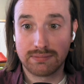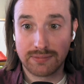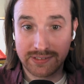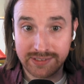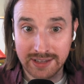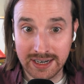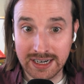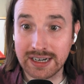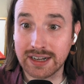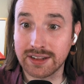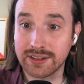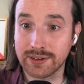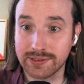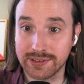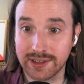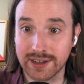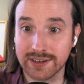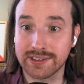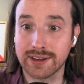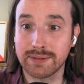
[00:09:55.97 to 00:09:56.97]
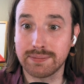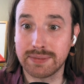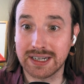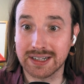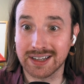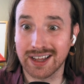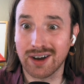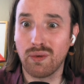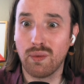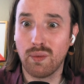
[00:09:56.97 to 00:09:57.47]
sitting in those things and
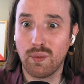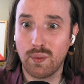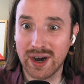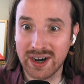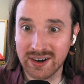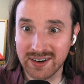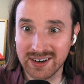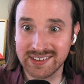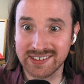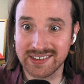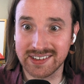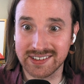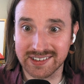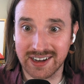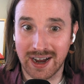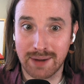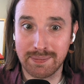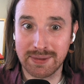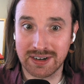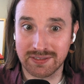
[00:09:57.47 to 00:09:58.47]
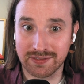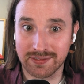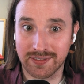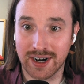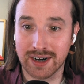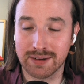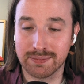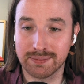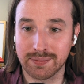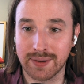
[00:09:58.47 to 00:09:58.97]
being like, where is this coming
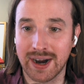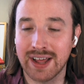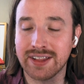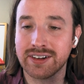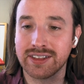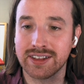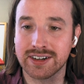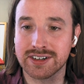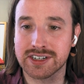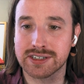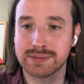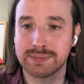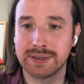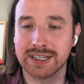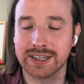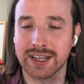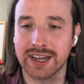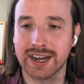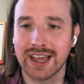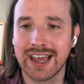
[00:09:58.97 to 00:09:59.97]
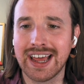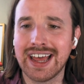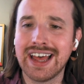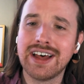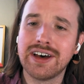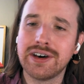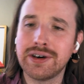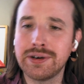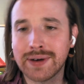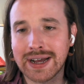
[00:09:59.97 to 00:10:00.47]
from? Rather than just yes. being like,
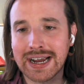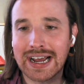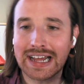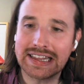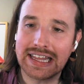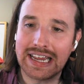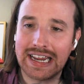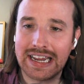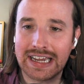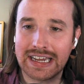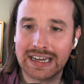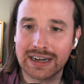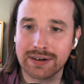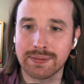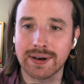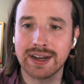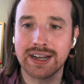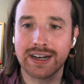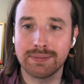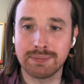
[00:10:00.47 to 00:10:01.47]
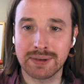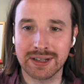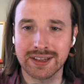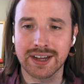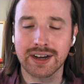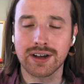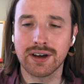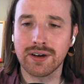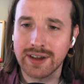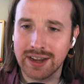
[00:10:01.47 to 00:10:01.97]
ooh, I got the ick, right? Being
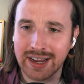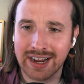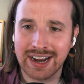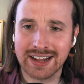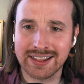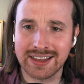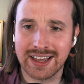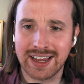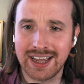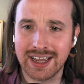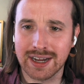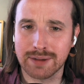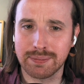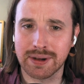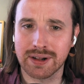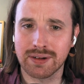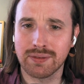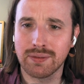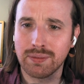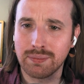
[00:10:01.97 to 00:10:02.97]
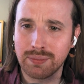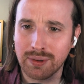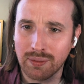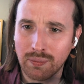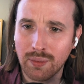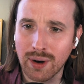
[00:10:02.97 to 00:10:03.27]
like, okay, I got right. the ick, but but